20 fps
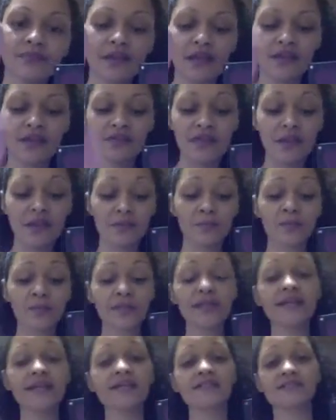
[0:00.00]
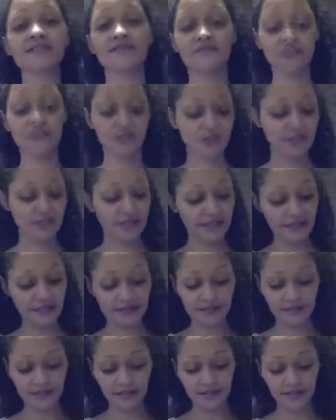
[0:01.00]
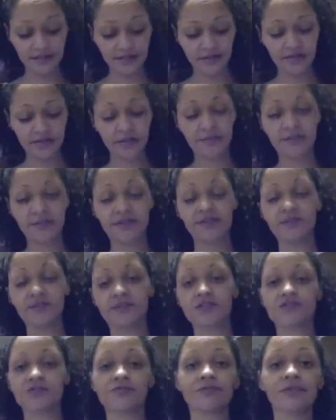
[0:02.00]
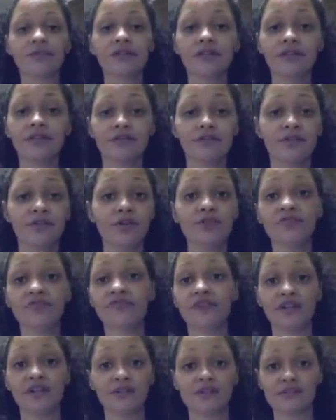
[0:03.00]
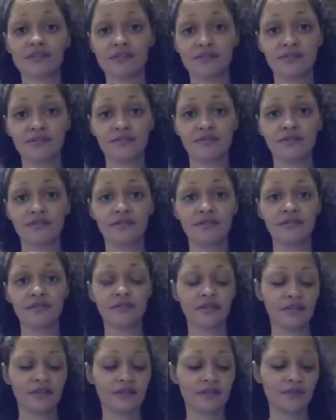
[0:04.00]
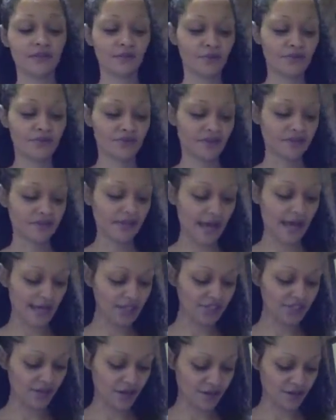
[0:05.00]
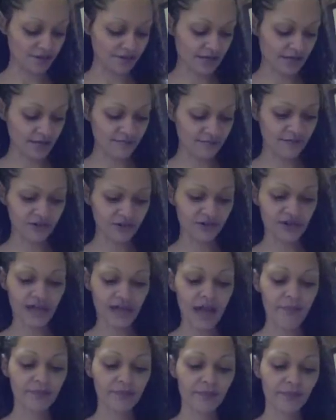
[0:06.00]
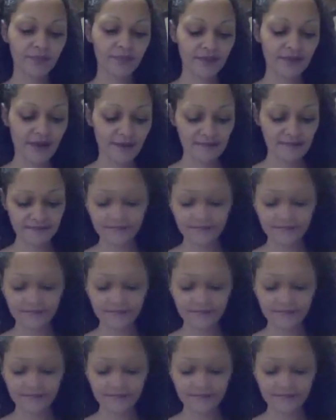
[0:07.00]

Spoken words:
They blend very easily. I mean, they're just really no fuss, with these eyeshadows. I'm very happy with them.